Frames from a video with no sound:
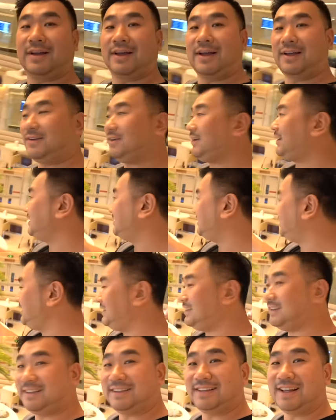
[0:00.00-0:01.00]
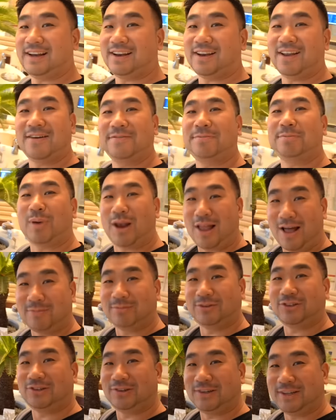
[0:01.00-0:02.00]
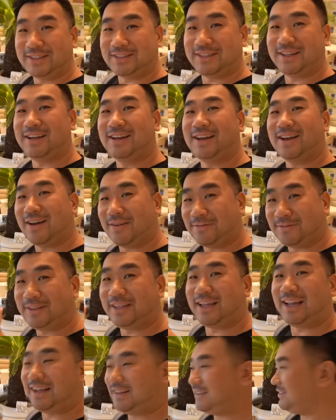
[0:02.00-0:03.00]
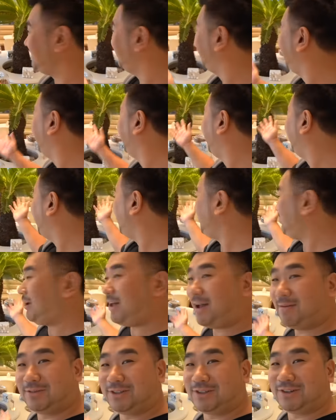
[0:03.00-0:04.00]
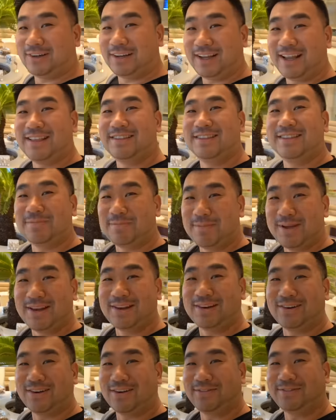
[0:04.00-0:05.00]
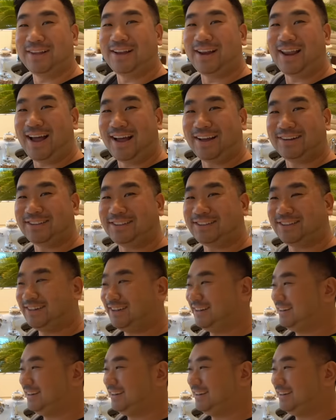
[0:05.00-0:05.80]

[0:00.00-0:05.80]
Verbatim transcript: And you can see, they love plum trees, they love dates. the palm tree in the middle of the lounge.